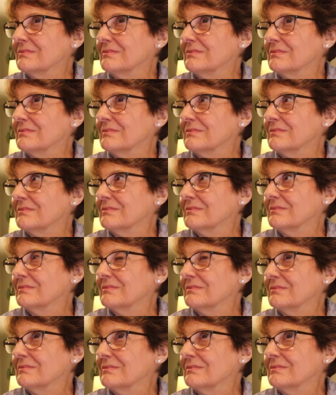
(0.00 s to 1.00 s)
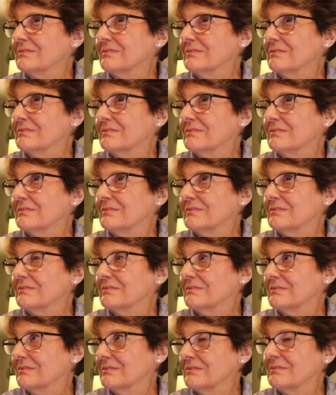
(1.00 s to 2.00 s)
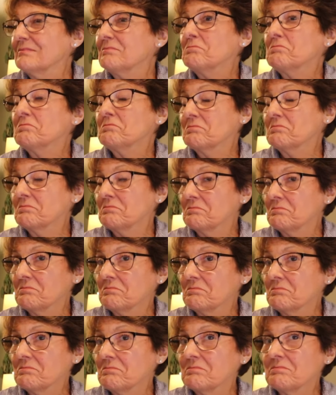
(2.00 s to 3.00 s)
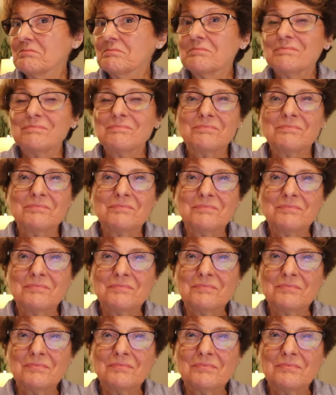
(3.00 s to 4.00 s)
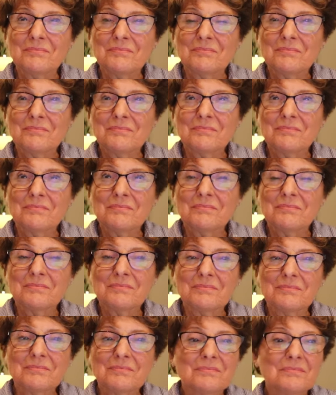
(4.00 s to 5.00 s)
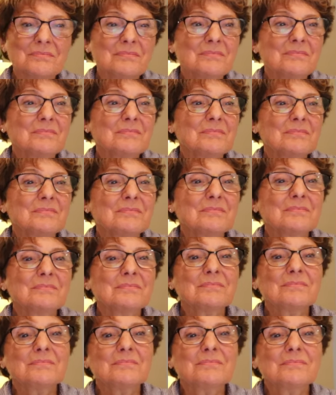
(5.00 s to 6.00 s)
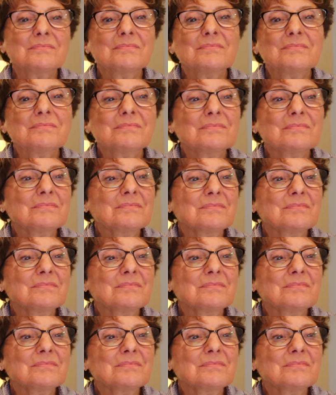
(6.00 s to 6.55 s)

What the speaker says: [no speech]